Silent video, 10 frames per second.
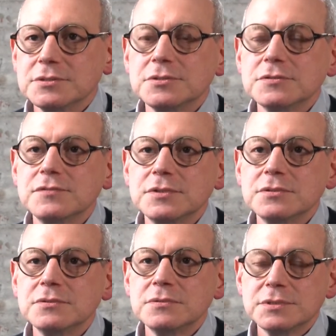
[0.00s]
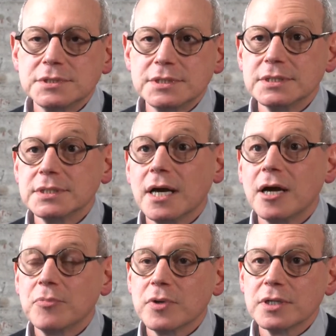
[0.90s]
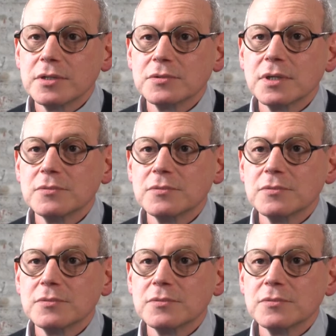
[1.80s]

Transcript: to view, see, and operate